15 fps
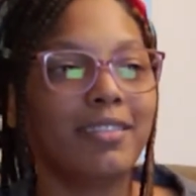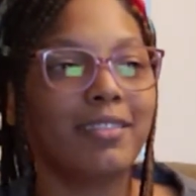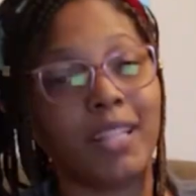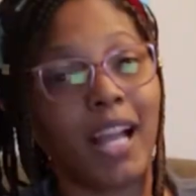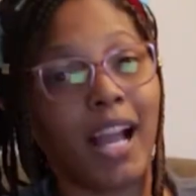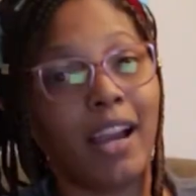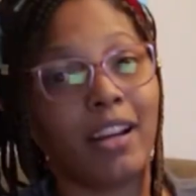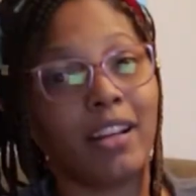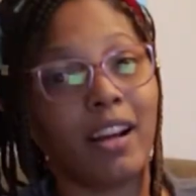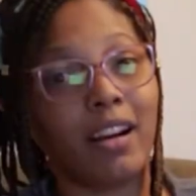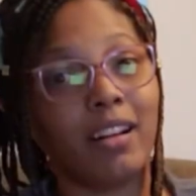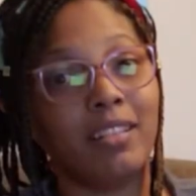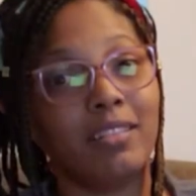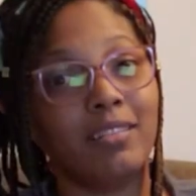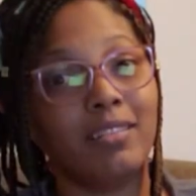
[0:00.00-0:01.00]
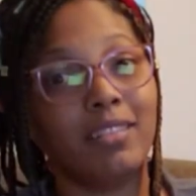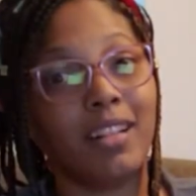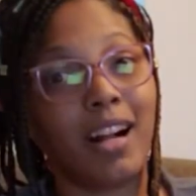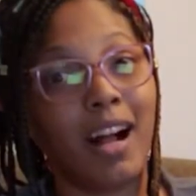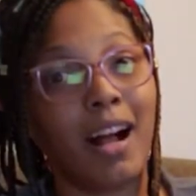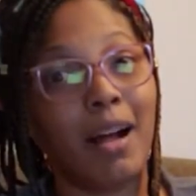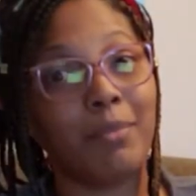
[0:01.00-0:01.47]
Tired, y'all.
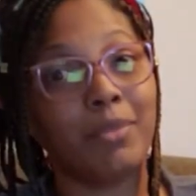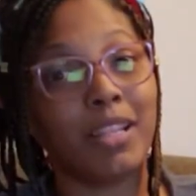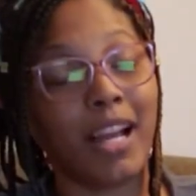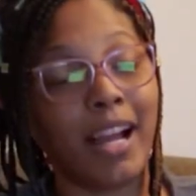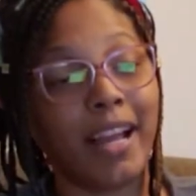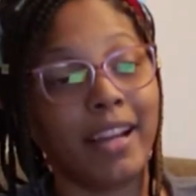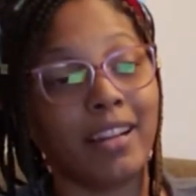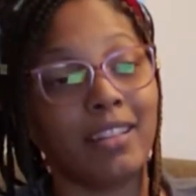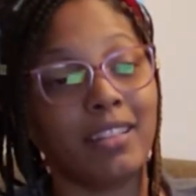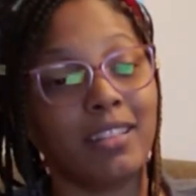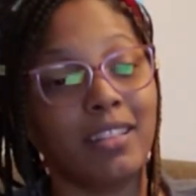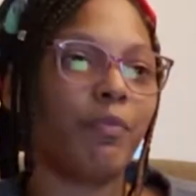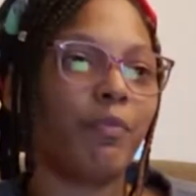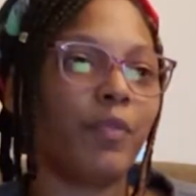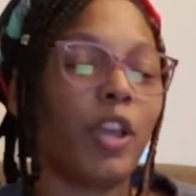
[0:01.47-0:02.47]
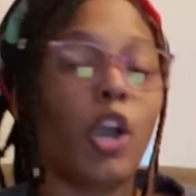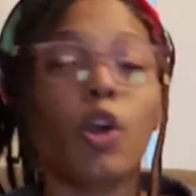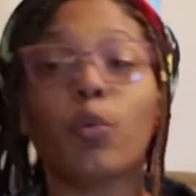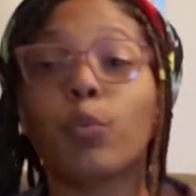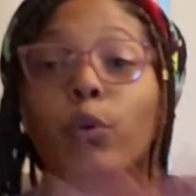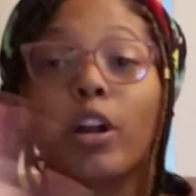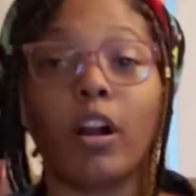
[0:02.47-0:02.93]
I'm tired.
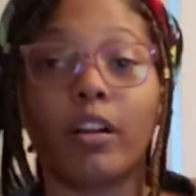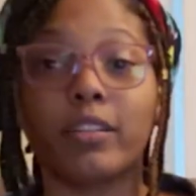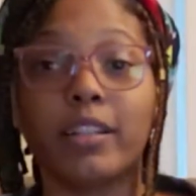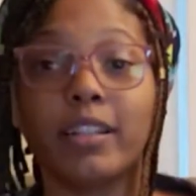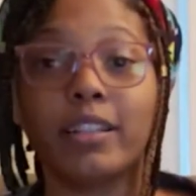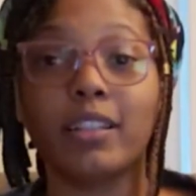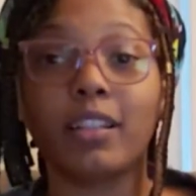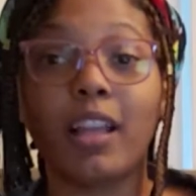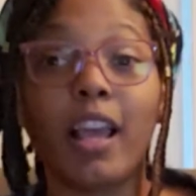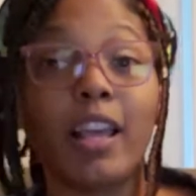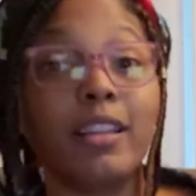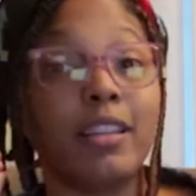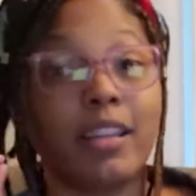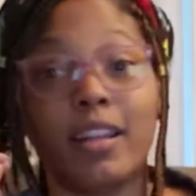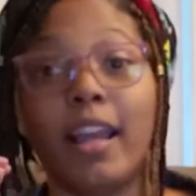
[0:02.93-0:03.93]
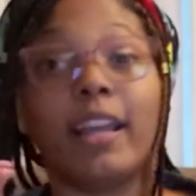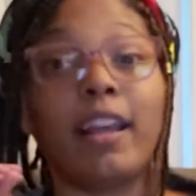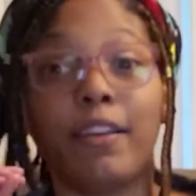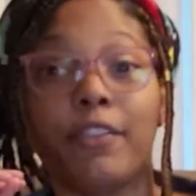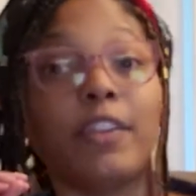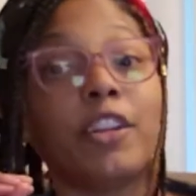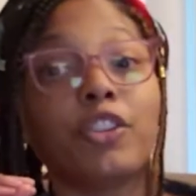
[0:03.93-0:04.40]
Regardless, tonight
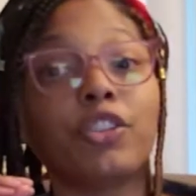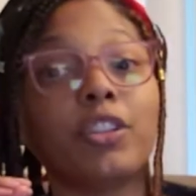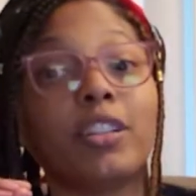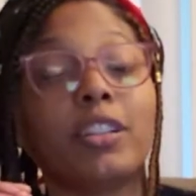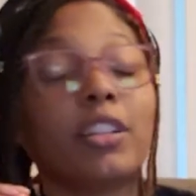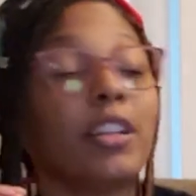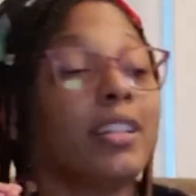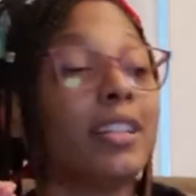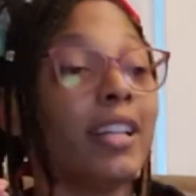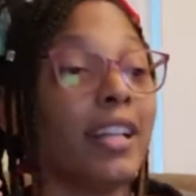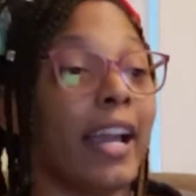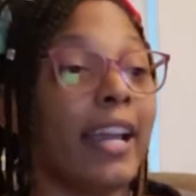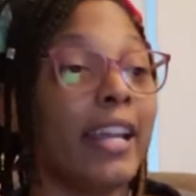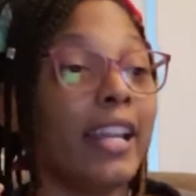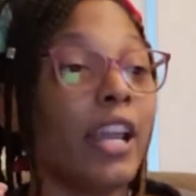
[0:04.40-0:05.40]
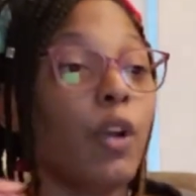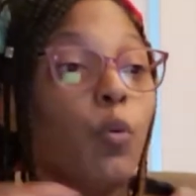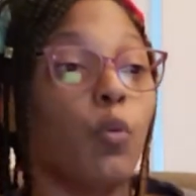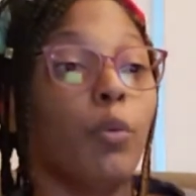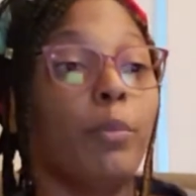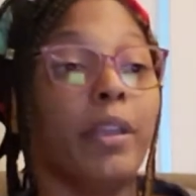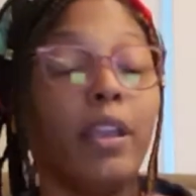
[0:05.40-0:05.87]
I finish this. Tonight
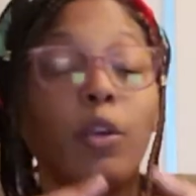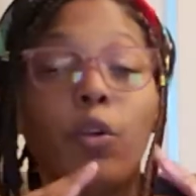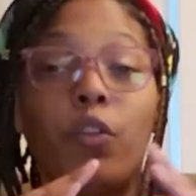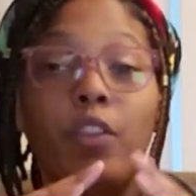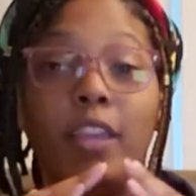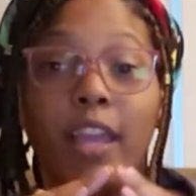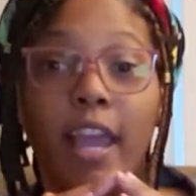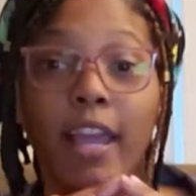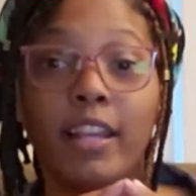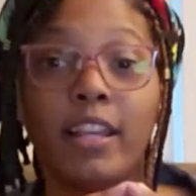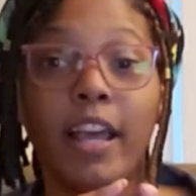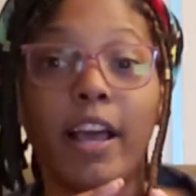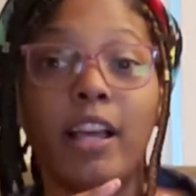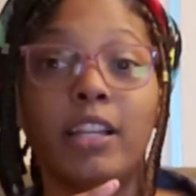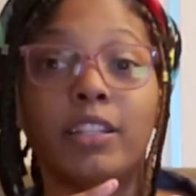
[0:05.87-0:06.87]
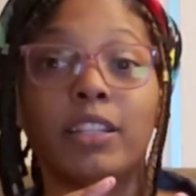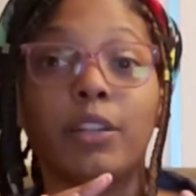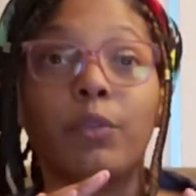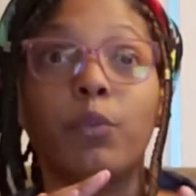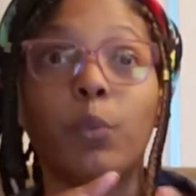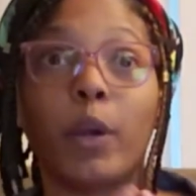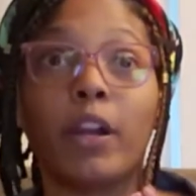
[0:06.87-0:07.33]
will be the end as
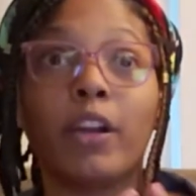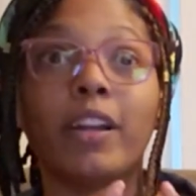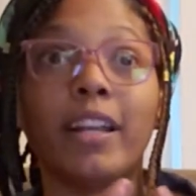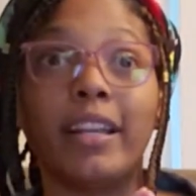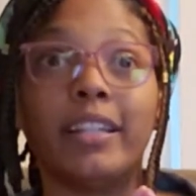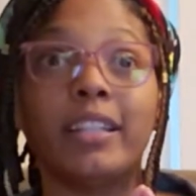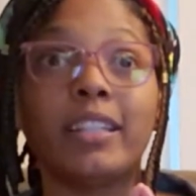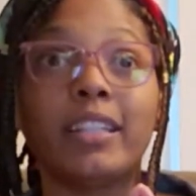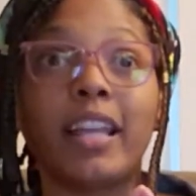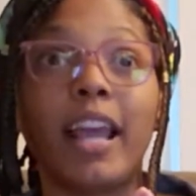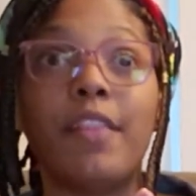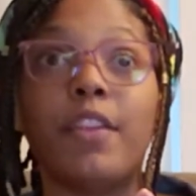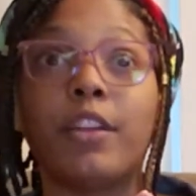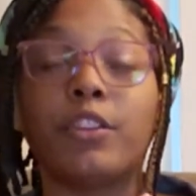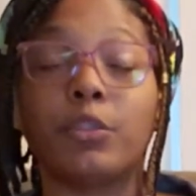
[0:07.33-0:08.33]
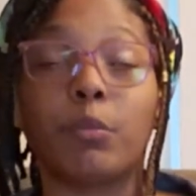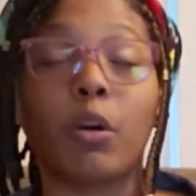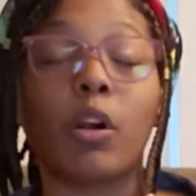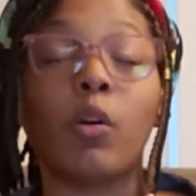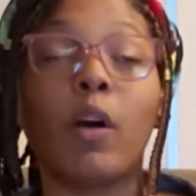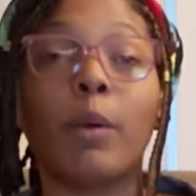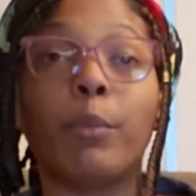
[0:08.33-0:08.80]
of where it is, and then
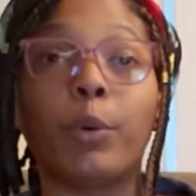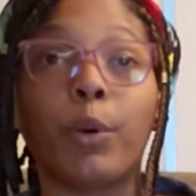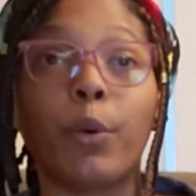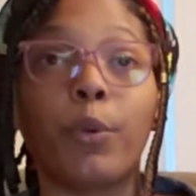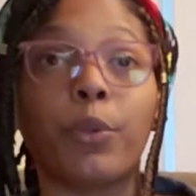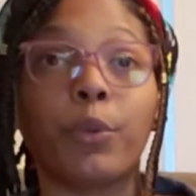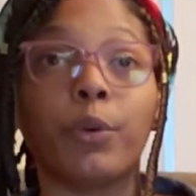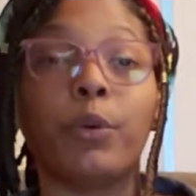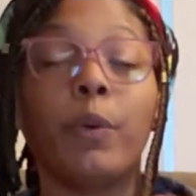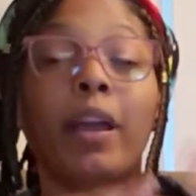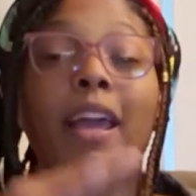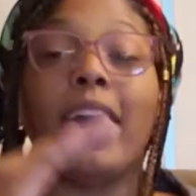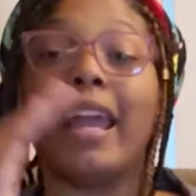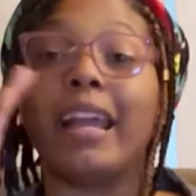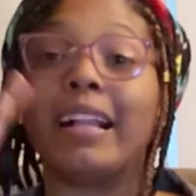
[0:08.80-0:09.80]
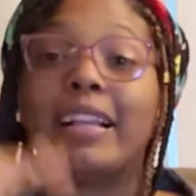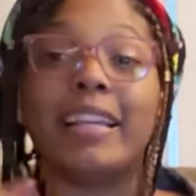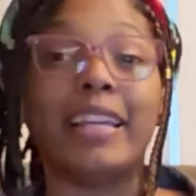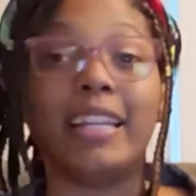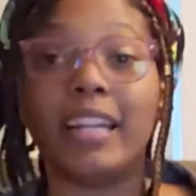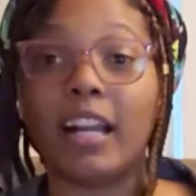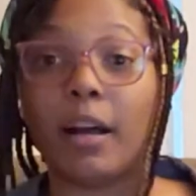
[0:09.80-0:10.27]
tomorrow I will go through and
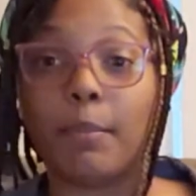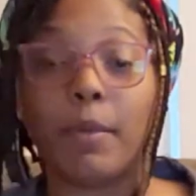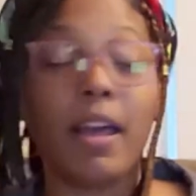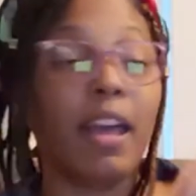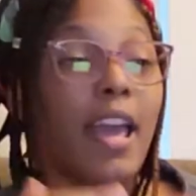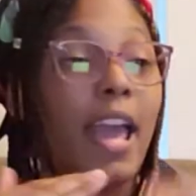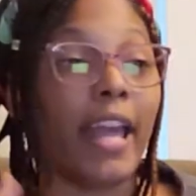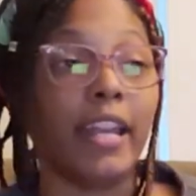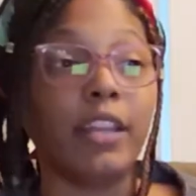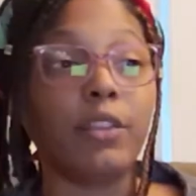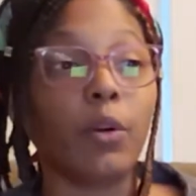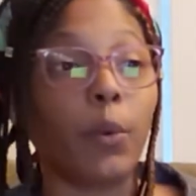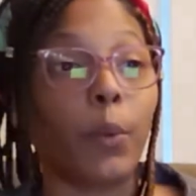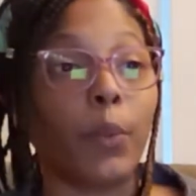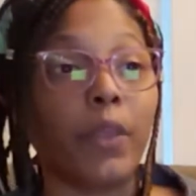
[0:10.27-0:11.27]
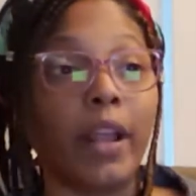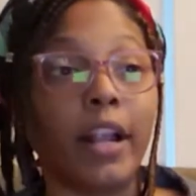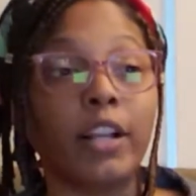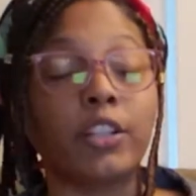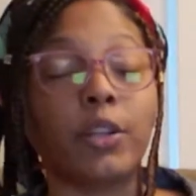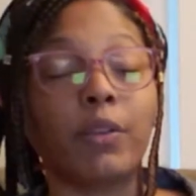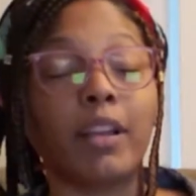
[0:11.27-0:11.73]
clean it up, edit the whole
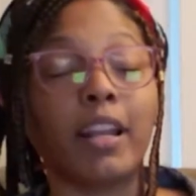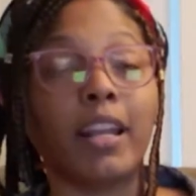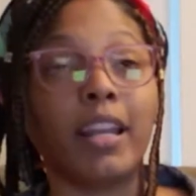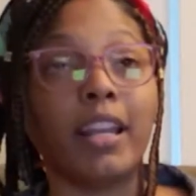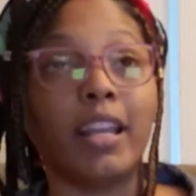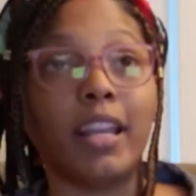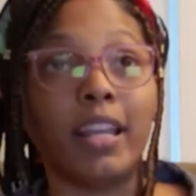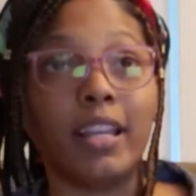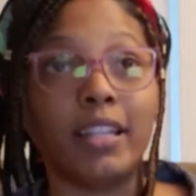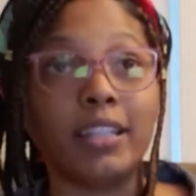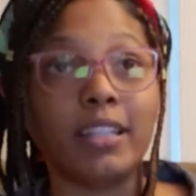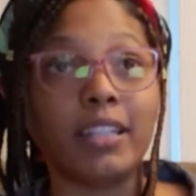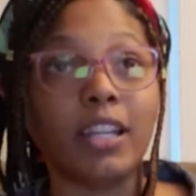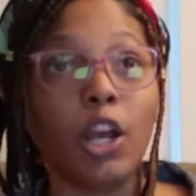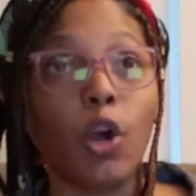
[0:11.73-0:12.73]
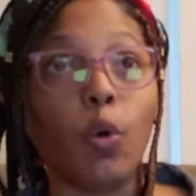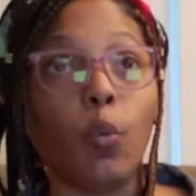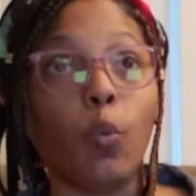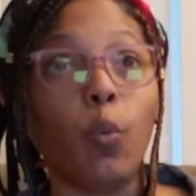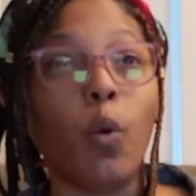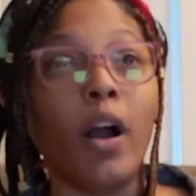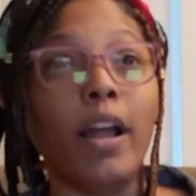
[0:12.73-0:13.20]
thing so that it is
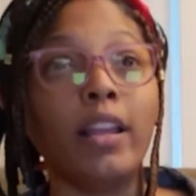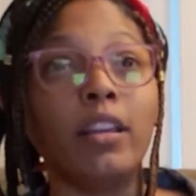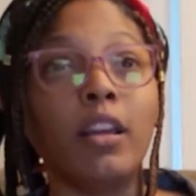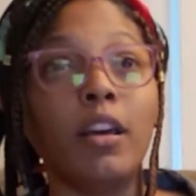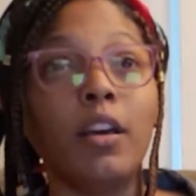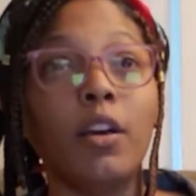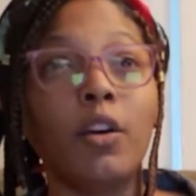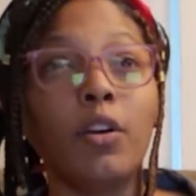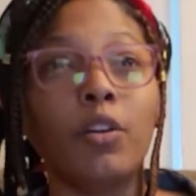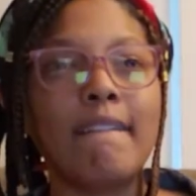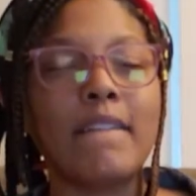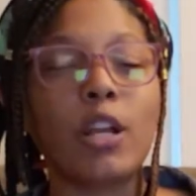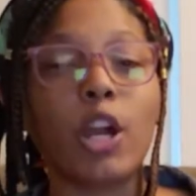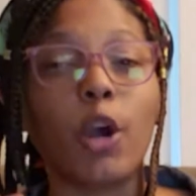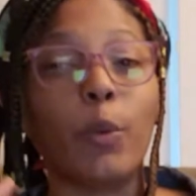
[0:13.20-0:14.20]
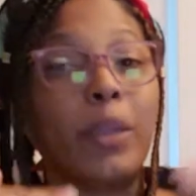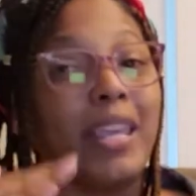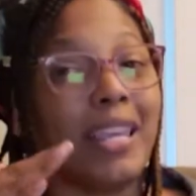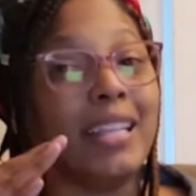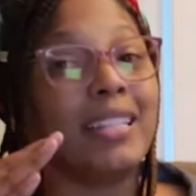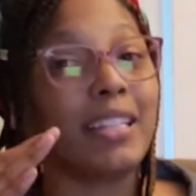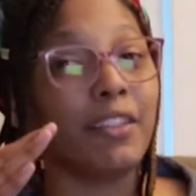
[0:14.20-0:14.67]
one
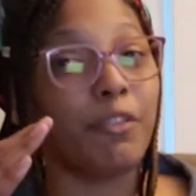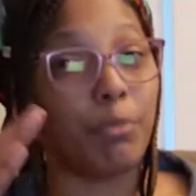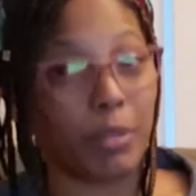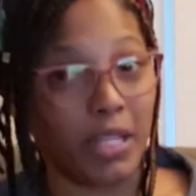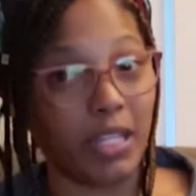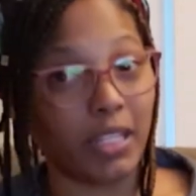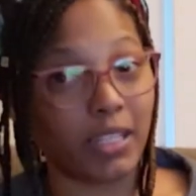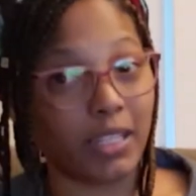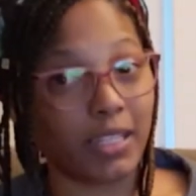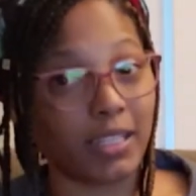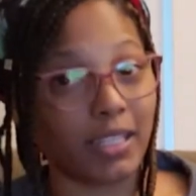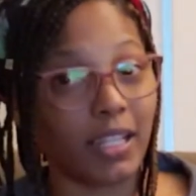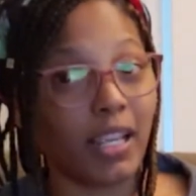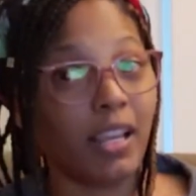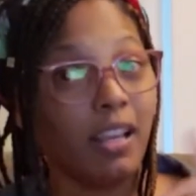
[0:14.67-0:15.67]
cohesive piece.